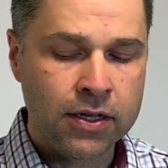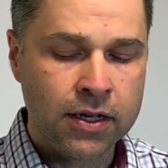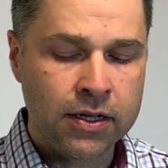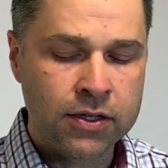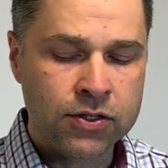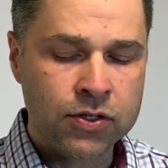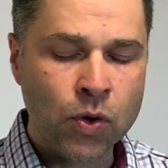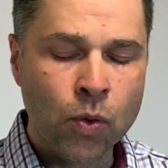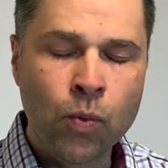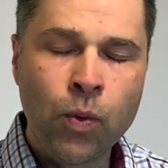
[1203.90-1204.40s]

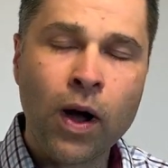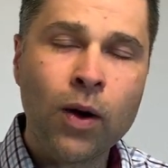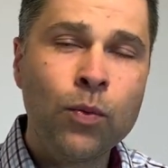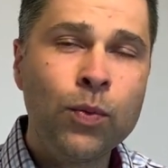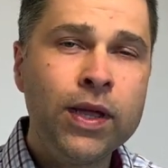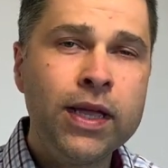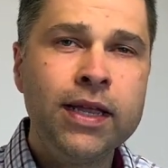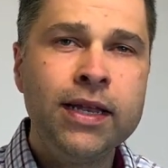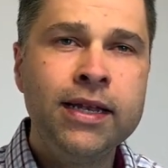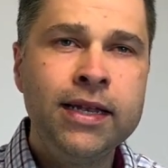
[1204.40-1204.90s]
So what
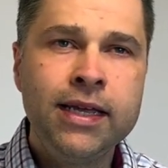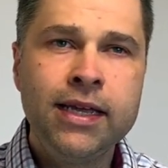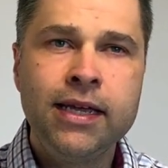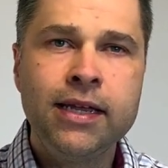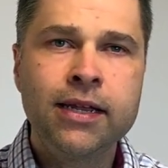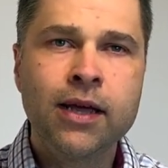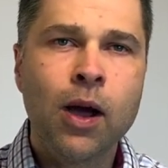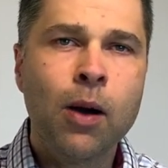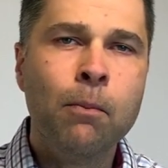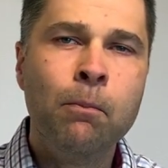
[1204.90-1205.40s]
we
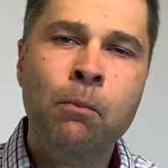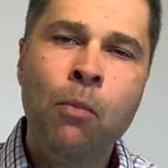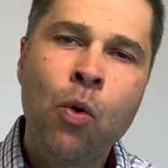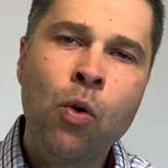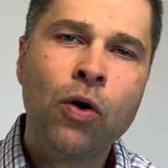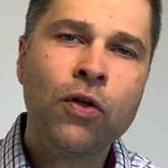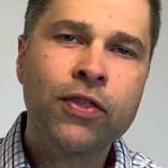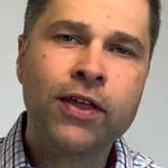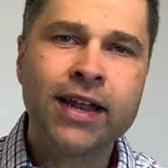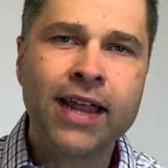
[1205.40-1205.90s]
need
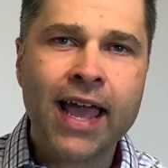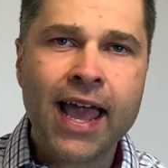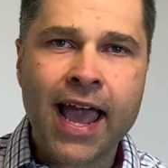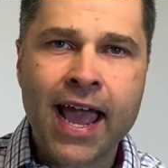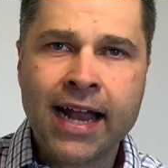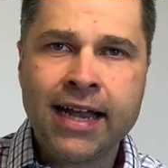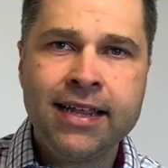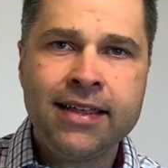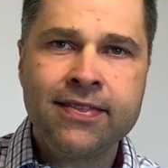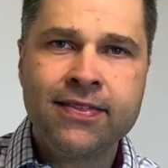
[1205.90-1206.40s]
more than
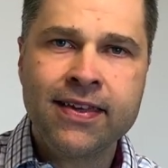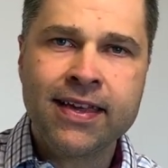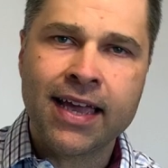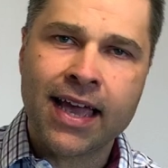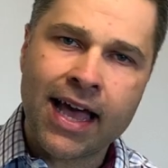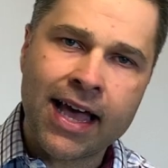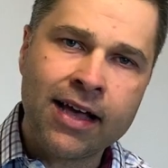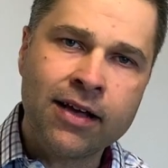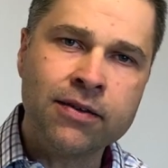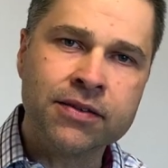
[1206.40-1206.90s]
anything
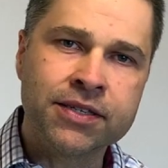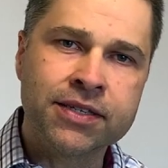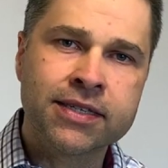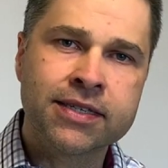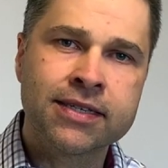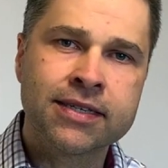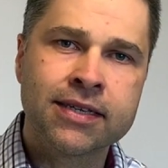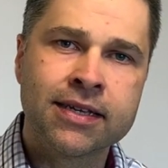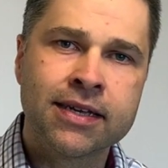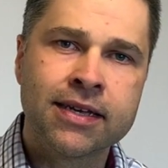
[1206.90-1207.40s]

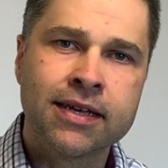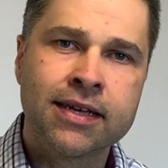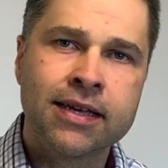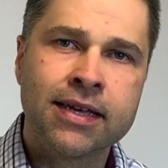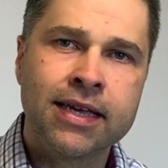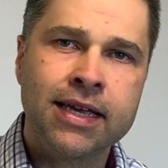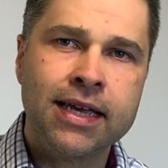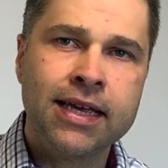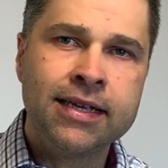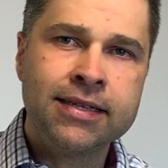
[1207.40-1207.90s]
else
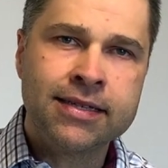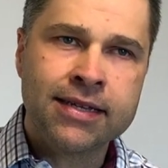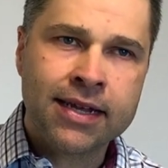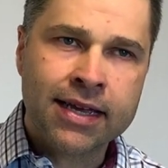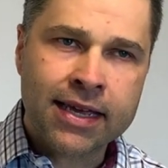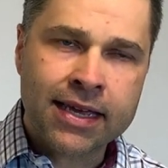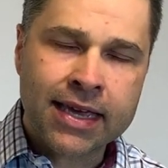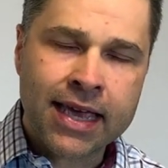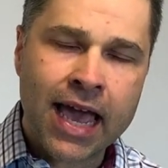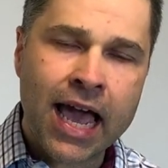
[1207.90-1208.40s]
is an
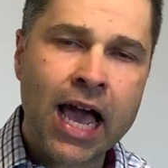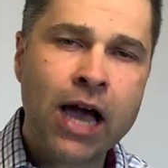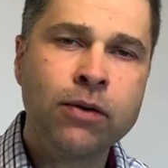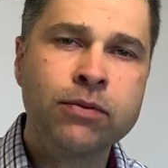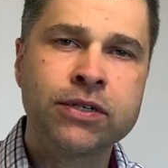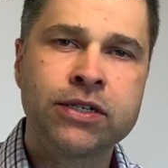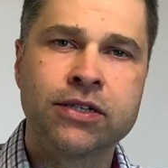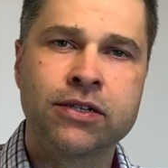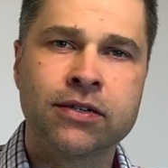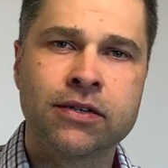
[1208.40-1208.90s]

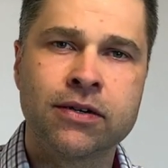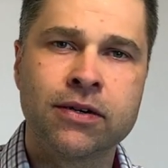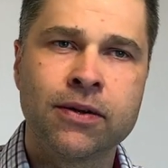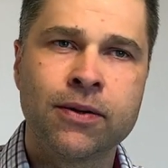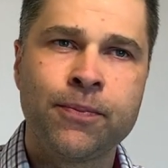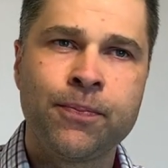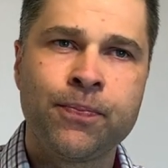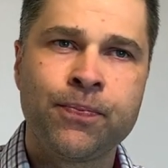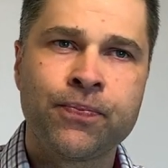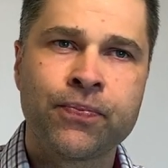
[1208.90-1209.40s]
encounter
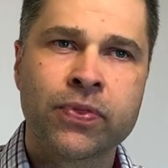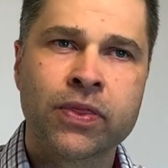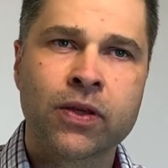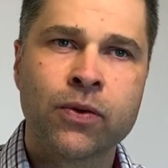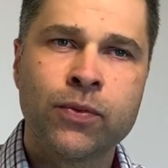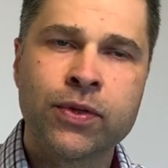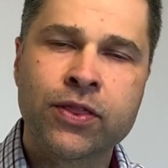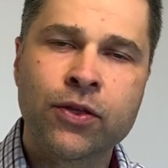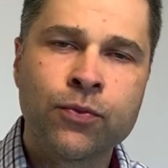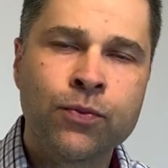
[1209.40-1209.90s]

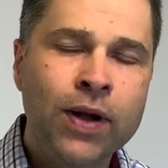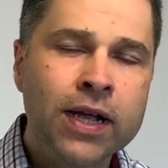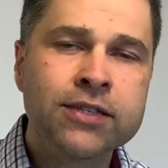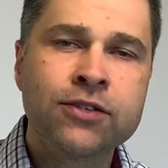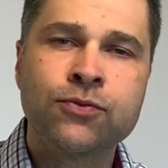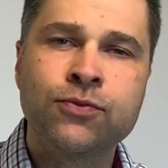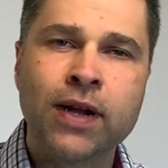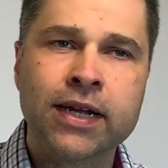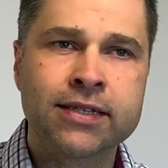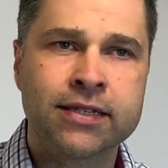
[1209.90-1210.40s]
with the
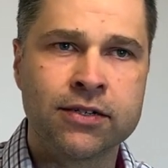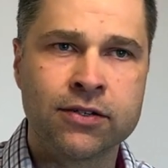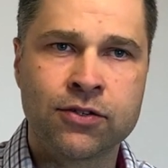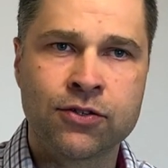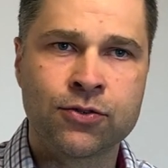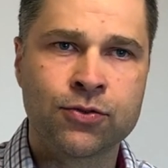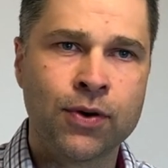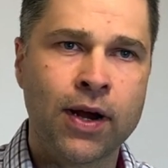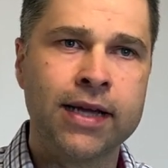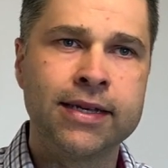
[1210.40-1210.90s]
resurrected
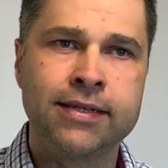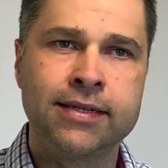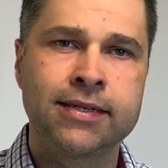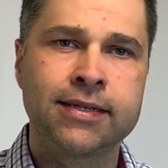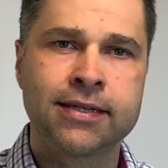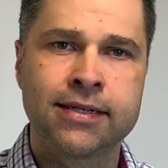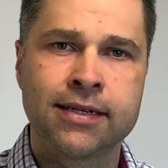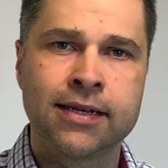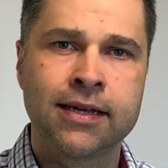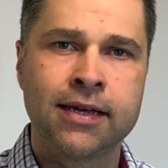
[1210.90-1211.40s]

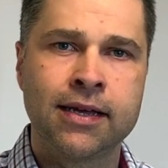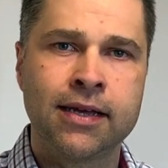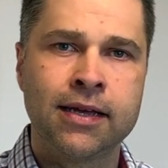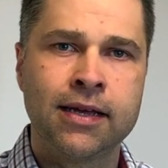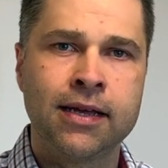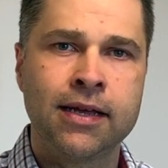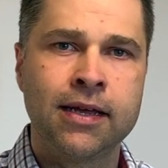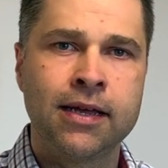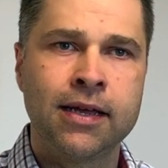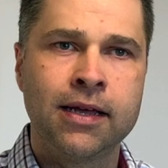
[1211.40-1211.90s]
Christ.
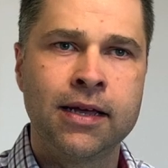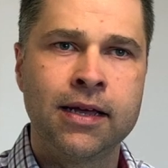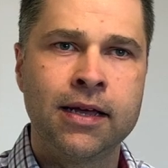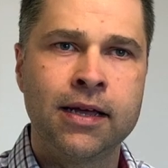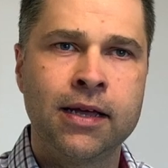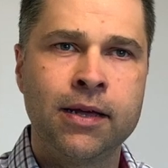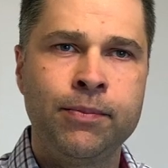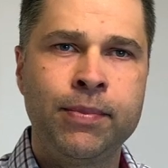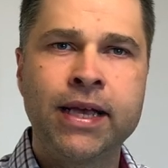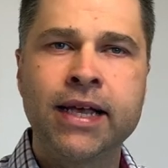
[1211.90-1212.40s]

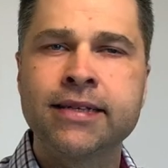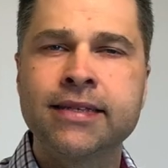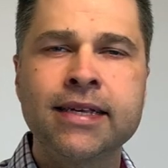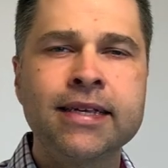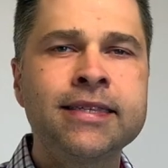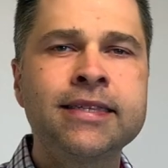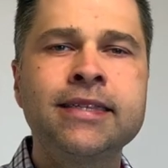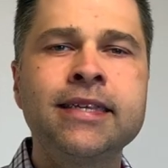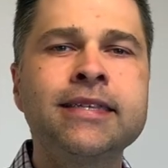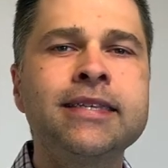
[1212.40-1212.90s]
Because
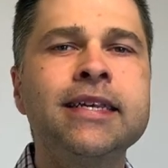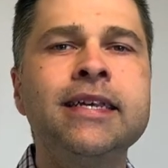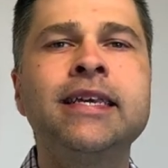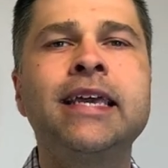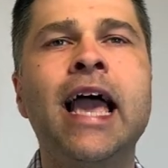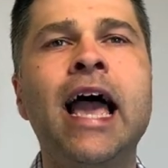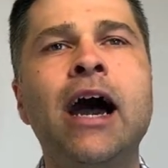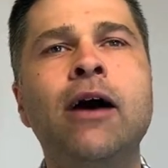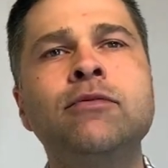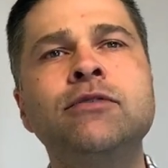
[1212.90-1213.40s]
it's this
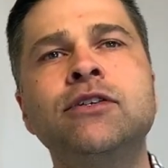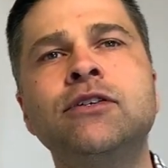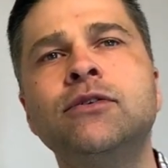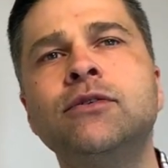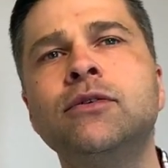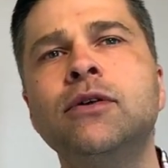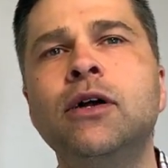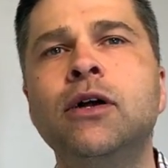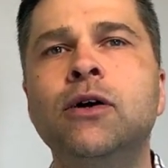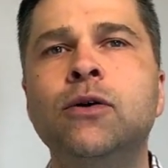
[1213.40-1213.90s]

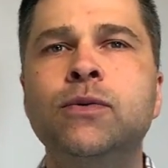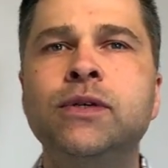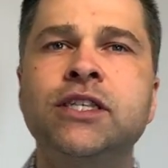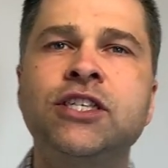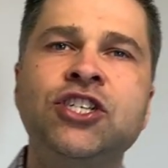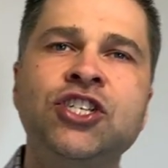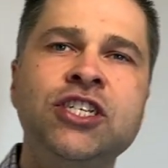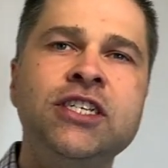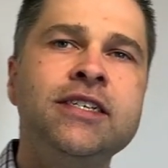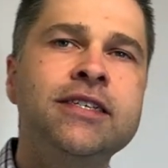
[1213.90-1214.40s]
encounter
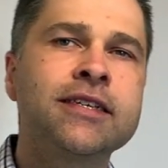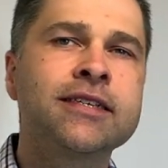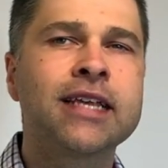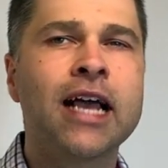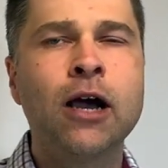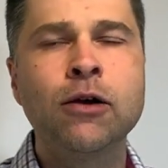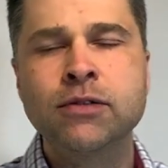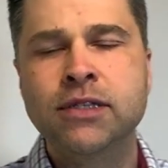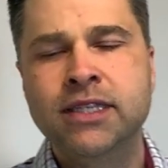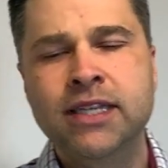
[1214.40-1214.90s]
with Jesus
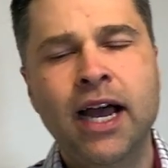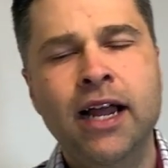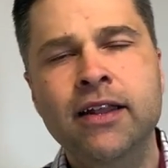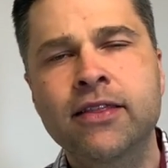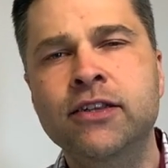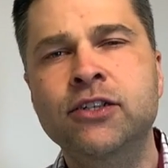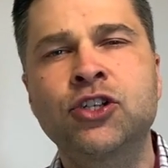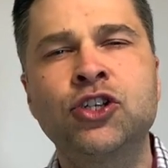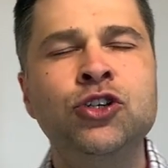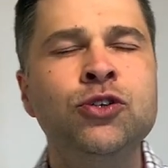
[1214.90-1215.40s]
outside of
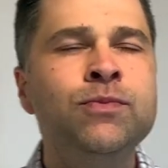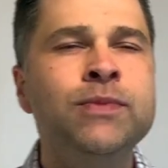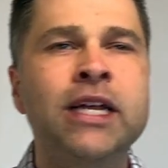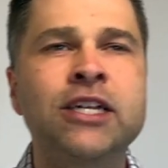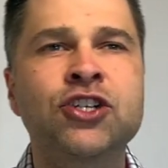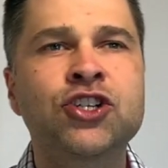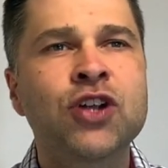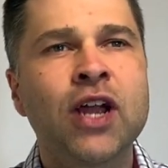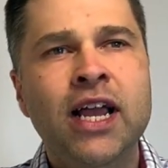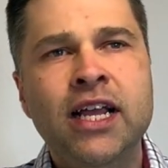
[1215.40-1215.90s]
the tomb that
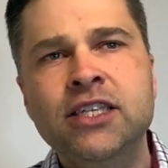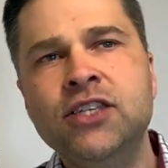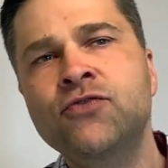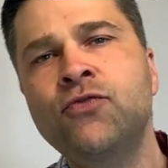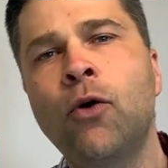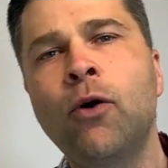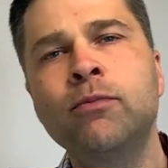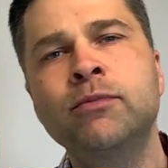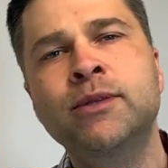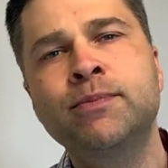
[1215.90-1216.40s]

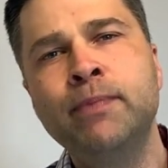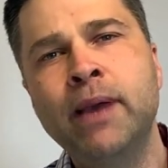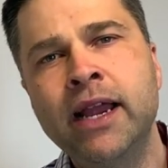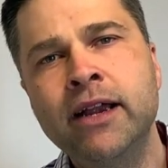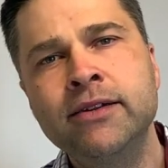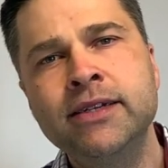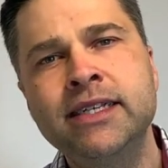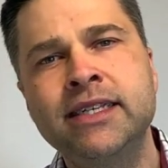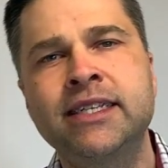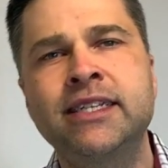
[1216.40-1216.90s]
transforms
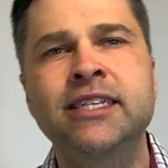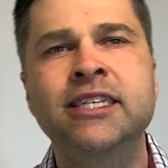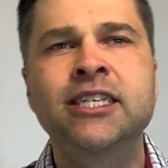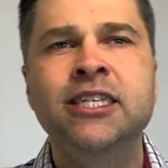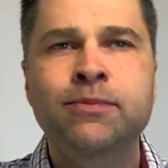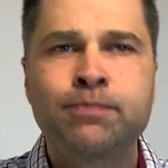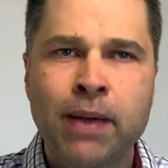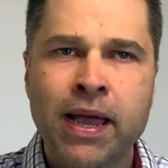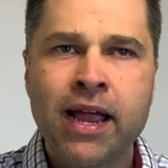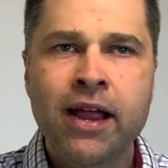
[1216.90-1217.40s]
Mary's
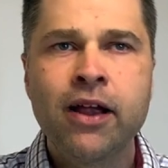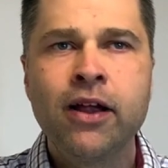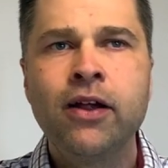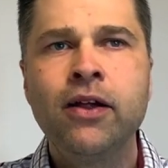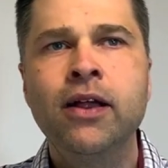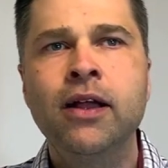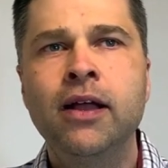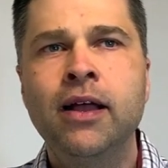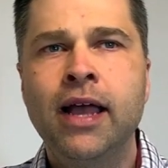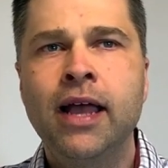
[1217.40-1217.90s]

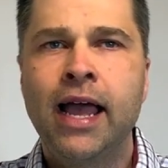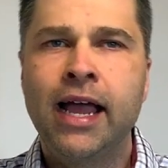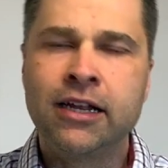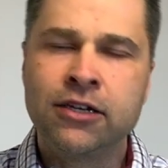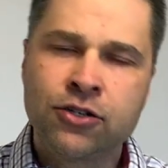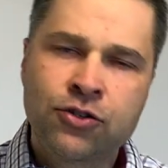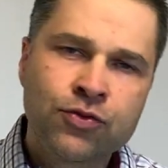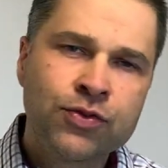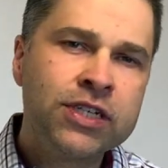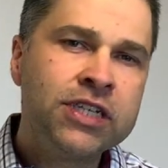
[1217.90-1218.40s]
despair
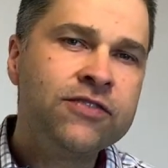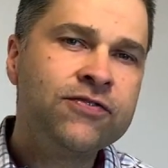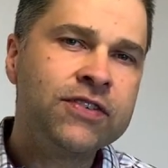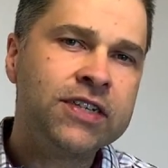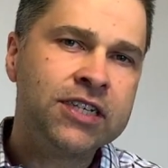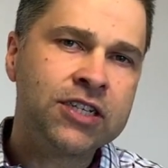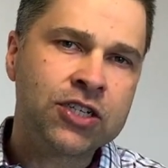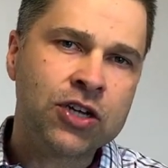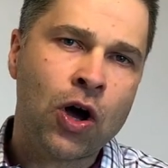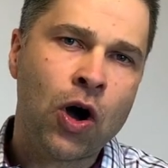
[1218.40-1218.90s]
and grief
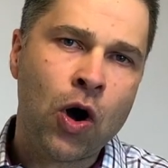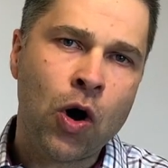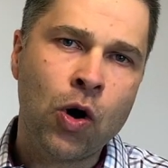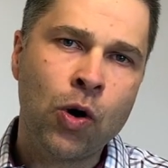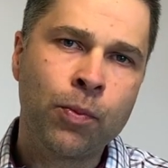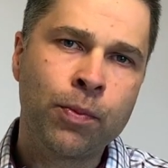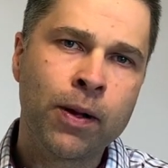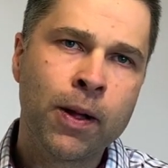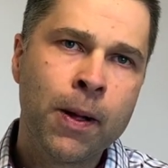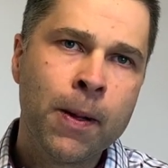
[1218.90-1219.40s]
into hope.